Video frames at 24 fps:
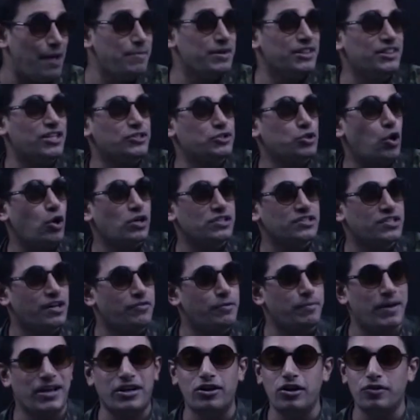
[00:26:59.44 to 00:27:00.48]
I'm in the tall
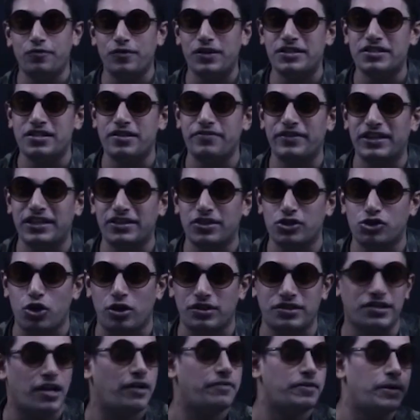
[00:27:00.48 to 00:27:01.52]
tower, my girlfriend is living in the
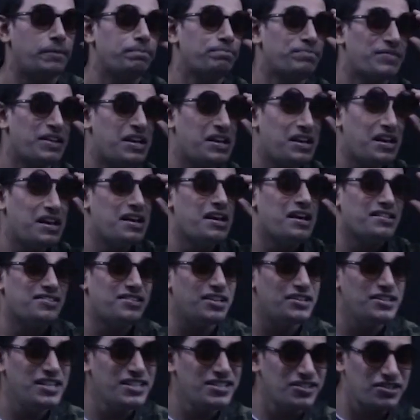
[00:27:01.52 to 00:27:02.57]
short tower.
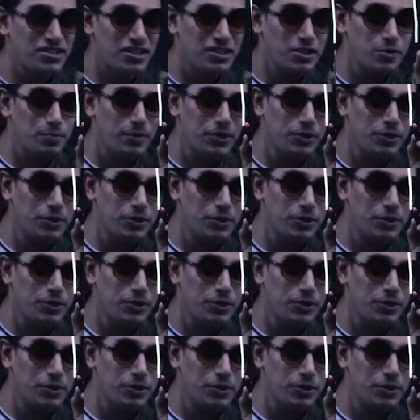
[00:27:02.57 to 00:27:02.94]
The distance